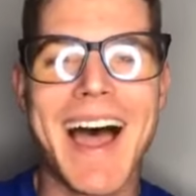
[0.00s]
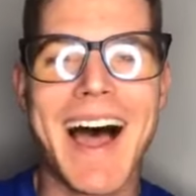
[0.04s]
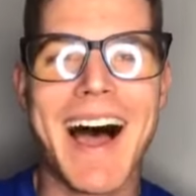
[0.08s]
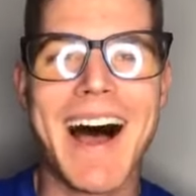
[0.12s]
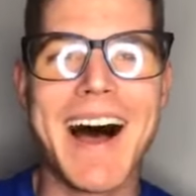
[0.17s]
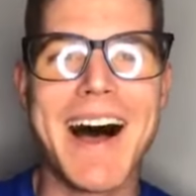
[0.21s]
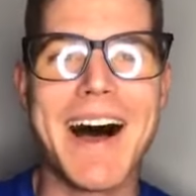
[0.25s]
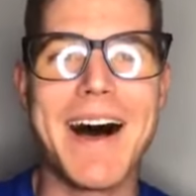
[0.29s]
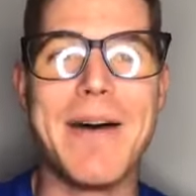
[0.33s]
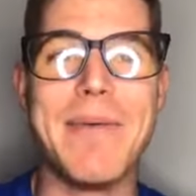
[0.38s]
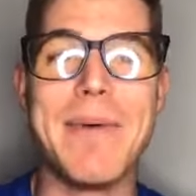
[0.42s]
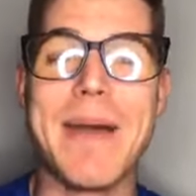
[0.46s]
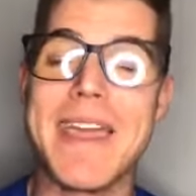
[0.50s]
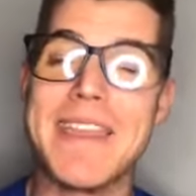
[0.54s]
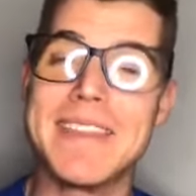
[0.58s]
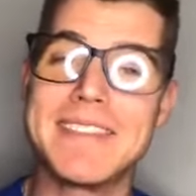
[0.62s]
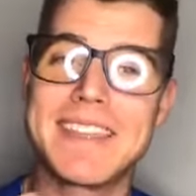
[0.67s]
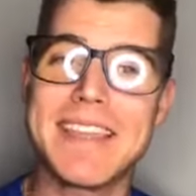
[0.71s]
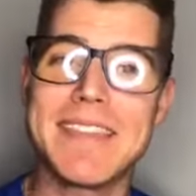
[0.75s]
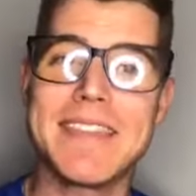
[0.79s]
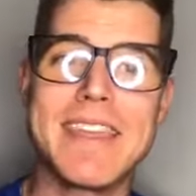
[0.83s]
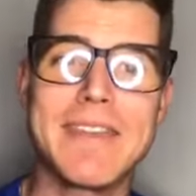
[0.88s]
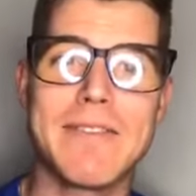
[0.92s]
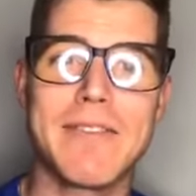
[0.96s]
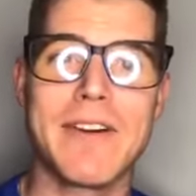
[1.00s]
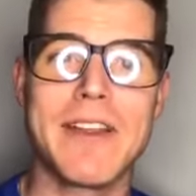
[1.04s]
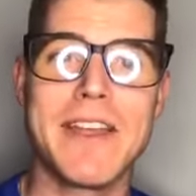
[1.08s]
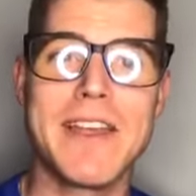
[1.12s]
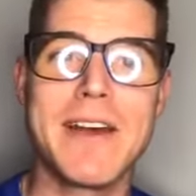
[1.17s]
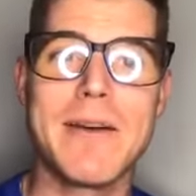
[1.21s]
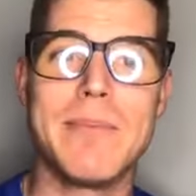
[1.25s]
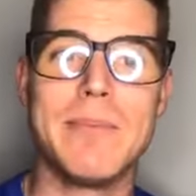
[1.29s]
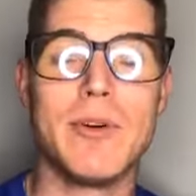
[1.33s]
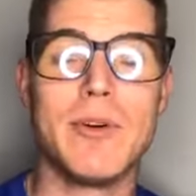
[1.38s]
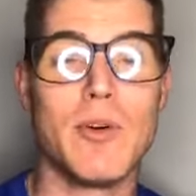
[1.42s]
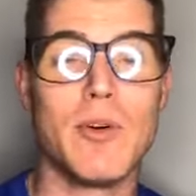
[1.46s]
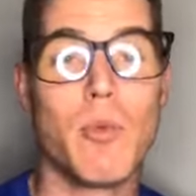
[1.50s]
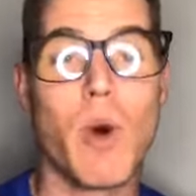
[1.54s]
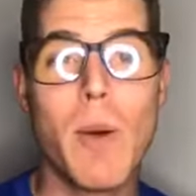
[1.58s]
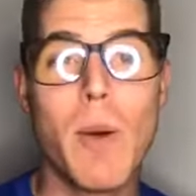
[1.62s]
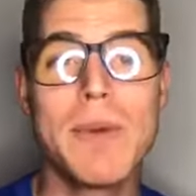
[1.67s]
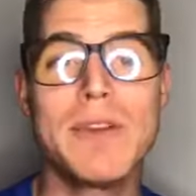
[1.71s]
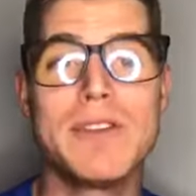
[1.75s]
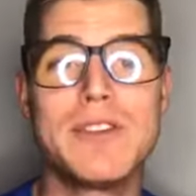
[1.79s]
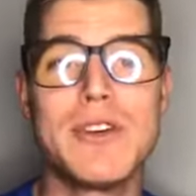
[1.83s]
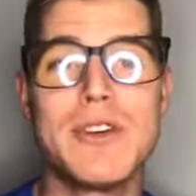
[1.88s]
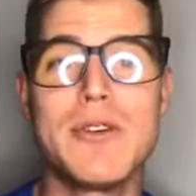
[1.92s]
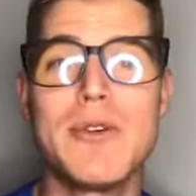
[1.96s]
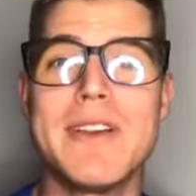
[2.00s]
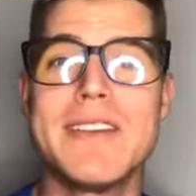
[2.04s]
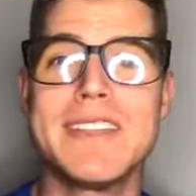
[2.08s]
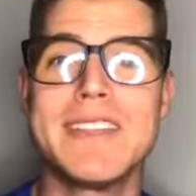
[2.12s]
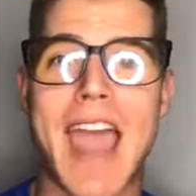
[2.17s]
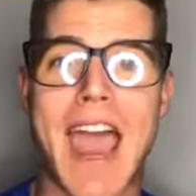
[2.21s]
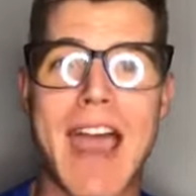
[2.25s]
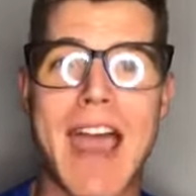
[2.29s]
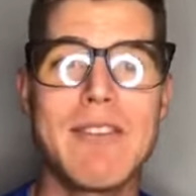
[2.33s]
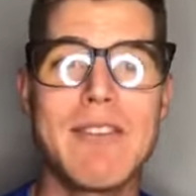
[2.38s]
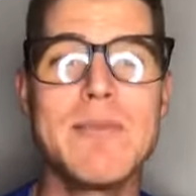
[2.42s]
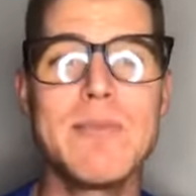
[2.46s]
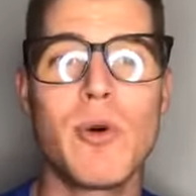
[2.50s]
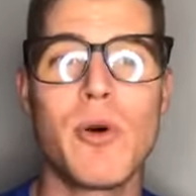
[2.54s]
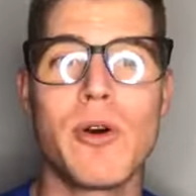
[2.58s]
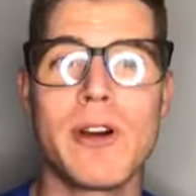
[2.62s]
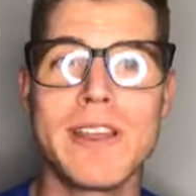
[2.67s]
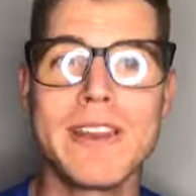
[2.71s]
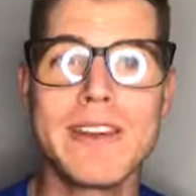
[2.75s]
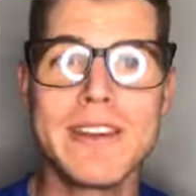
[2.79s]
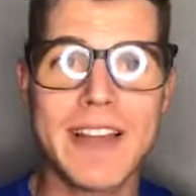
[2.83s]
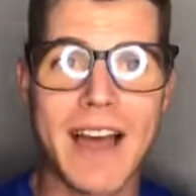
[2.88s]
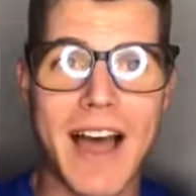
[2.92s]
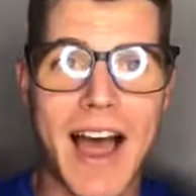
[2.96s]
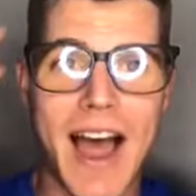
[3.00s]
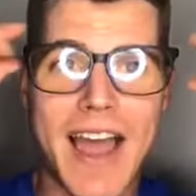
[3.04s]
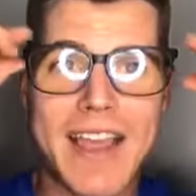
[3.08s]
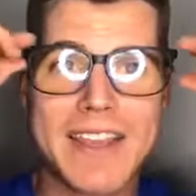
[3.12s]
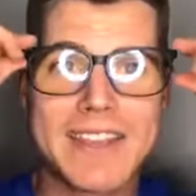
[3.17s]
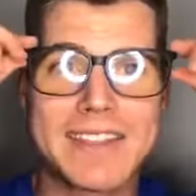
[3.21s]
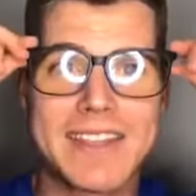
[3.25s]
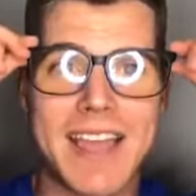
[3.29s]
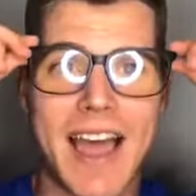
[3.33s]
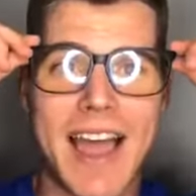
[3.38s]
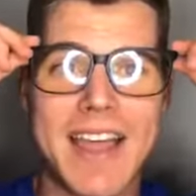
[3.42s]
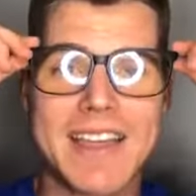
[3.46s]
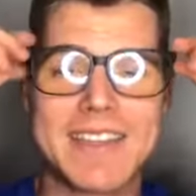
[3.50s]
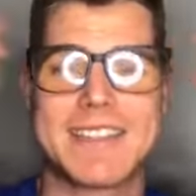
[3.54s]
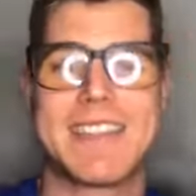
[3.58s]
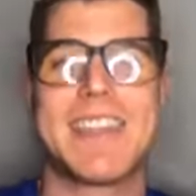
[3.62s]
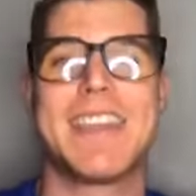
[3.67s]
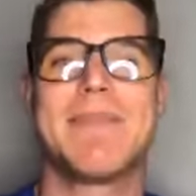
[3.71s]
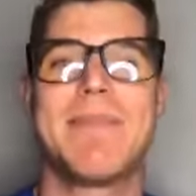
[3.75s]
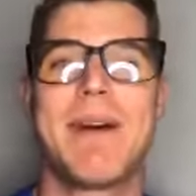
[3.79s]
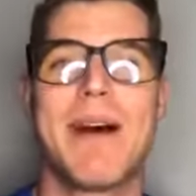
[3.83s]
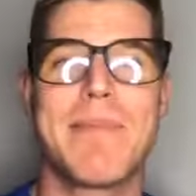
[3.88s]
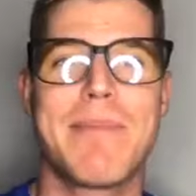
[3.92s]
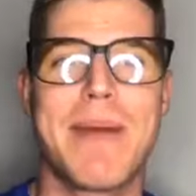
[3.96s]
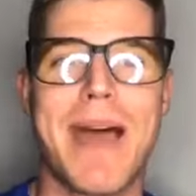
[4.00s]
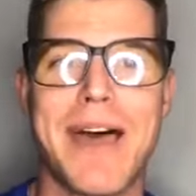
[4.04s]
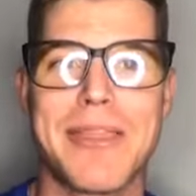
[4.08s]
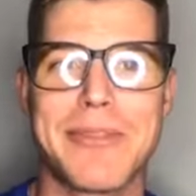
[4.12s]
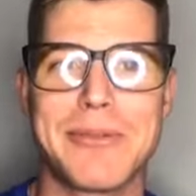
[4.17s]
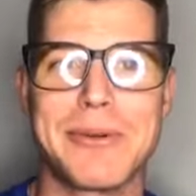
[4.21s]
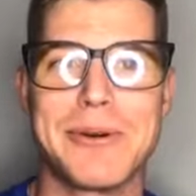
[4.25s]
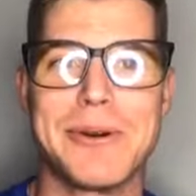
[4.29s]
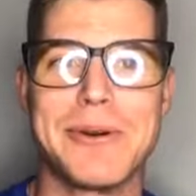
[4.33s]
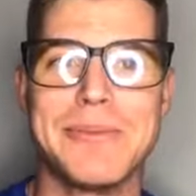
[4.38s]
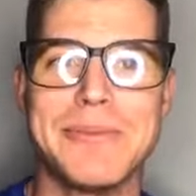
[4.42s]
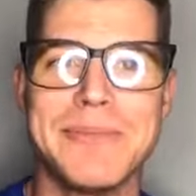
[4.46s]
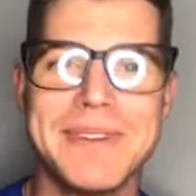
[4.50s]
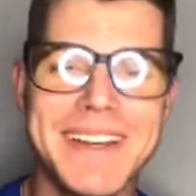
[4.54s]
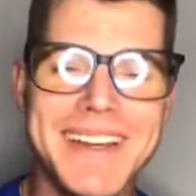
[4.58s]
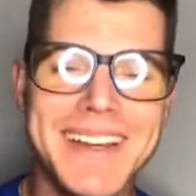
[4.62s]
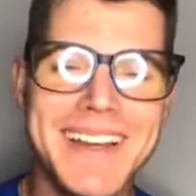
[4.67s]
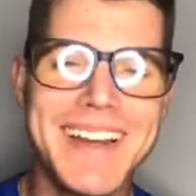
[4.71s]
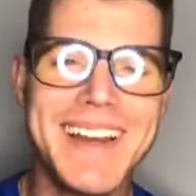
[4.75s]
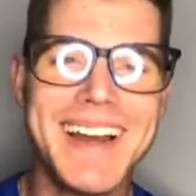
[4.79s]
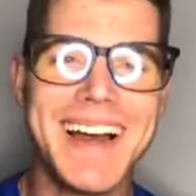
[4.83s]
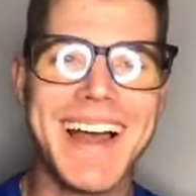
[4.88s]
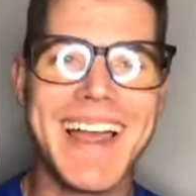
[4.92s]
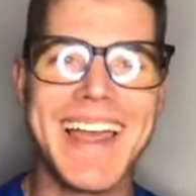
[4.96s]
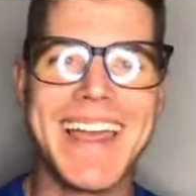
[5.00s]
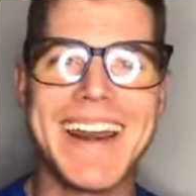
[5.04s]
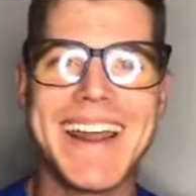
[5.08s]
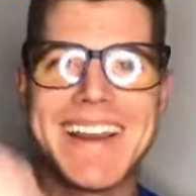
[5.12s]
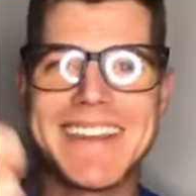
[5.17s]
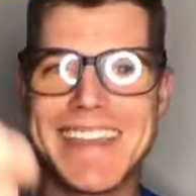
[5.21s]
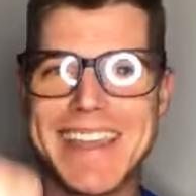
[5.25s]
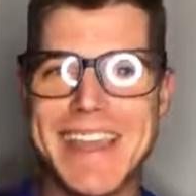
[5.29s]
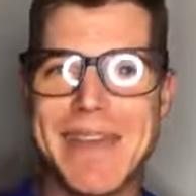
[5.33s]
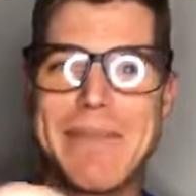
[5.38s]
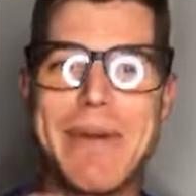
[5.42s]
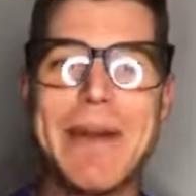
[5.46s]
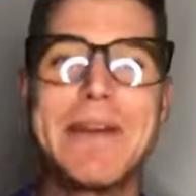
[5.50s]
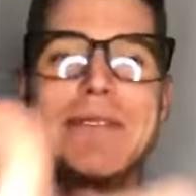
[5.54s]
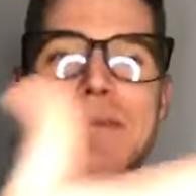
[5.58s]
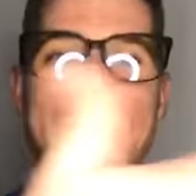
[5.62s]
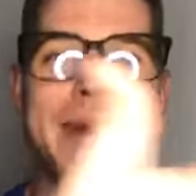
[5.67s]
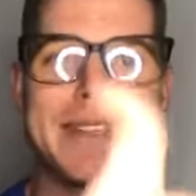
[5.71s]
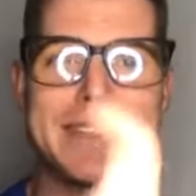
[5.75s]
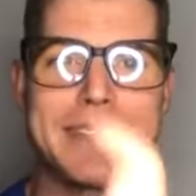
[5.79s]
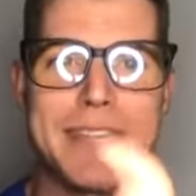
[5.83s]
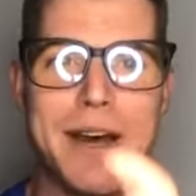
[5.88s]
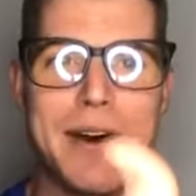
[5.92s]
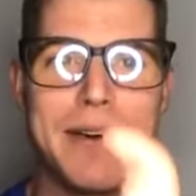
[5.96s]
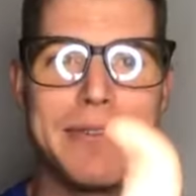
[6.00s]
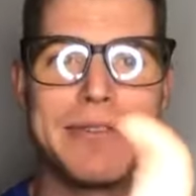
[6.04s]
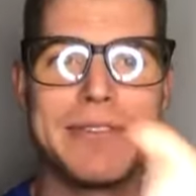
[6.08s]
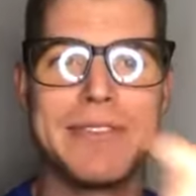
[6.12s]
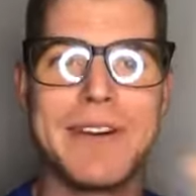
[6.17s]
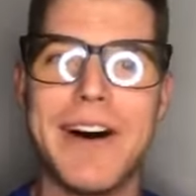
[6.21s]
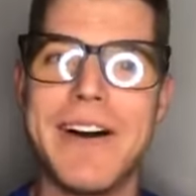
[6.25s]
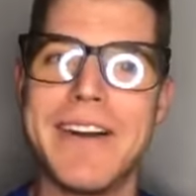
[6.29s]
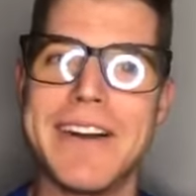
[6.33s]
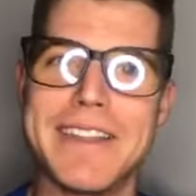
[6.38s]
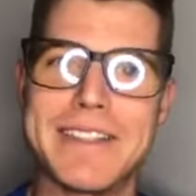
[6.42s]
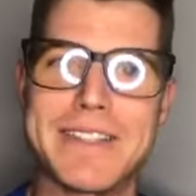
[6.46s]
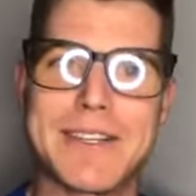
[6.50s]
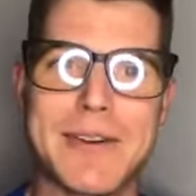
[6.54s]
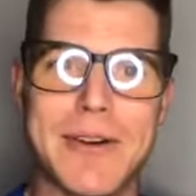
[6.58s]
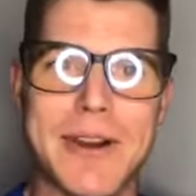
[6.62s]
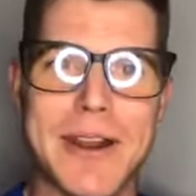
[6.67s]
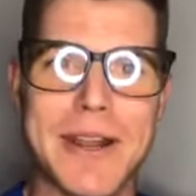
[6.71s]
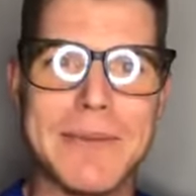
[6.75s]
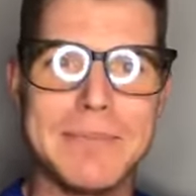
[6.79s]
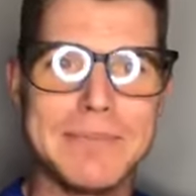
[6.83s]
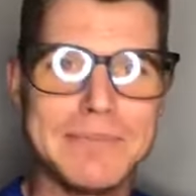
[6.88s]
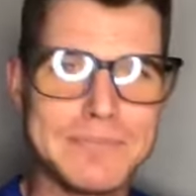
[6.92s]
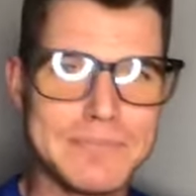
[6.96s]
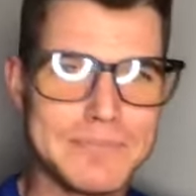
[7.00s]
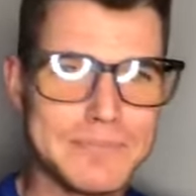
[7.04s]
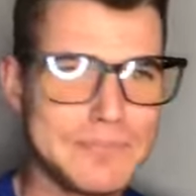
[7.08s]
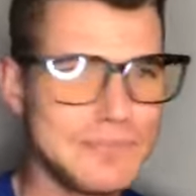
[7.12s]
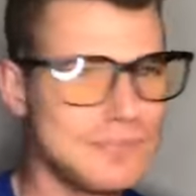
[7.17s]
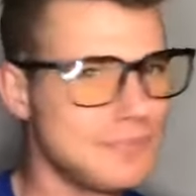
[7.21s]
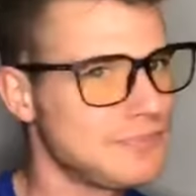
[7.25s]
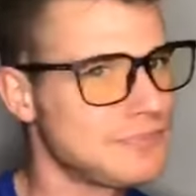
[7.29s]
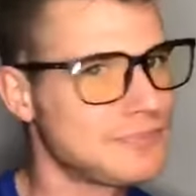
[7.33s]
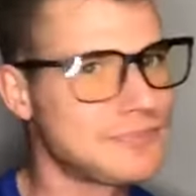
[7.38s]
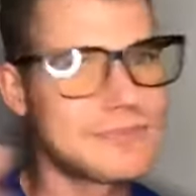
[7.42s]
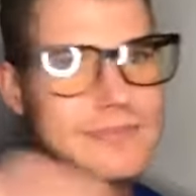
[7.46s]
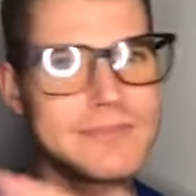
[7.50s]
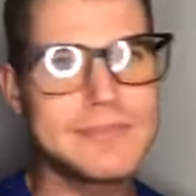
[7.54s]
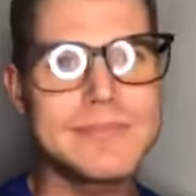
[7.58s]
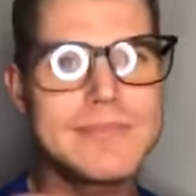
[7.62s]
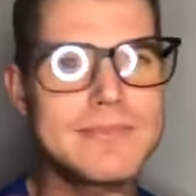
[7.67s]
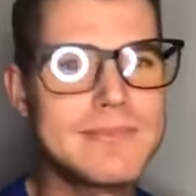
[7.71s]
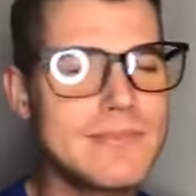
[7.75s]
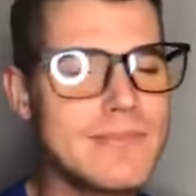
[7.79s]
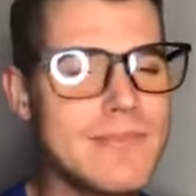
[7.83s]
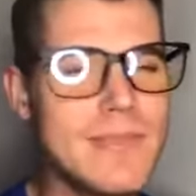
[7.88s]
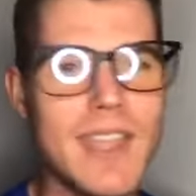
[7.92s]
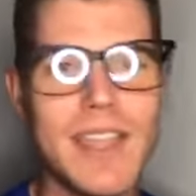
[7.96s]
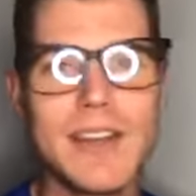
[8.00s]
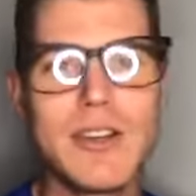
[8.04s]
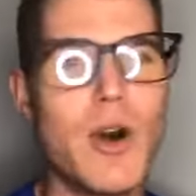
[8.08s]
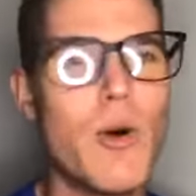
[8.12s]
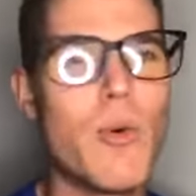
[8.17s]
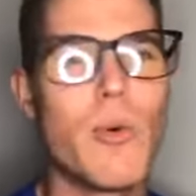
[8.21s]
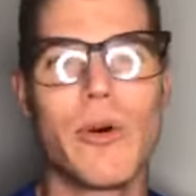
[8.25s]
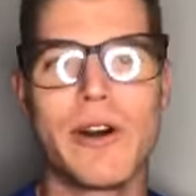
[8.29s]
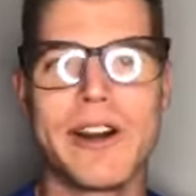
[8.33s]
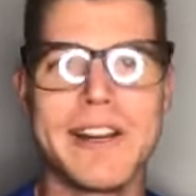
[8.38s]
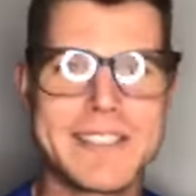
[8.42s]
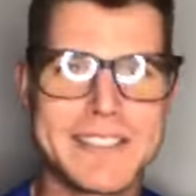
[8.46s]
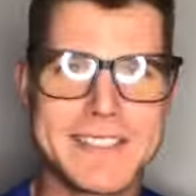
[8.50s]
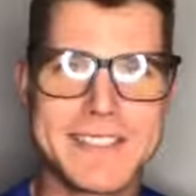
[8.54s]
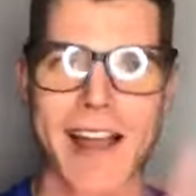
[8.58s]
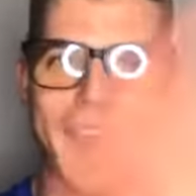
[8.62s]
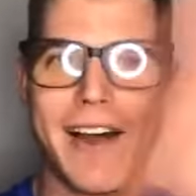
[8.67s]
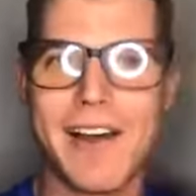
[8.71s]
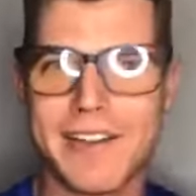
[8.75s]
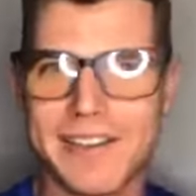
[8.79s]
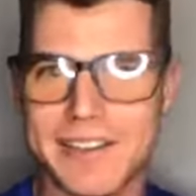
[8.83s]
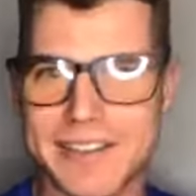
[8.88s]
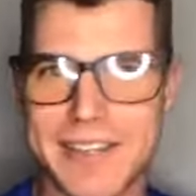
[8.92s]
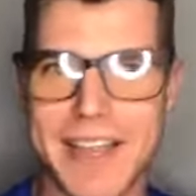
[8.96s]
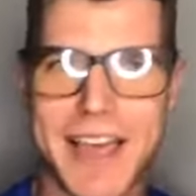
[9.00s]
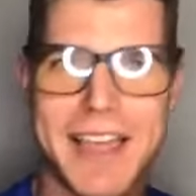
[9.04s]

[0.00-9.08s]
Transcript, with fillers: Um, and same thing for him. What we do is every morning I, I sit in my bathroom and I take a picture of myself on Instagram. Don't worry, it's not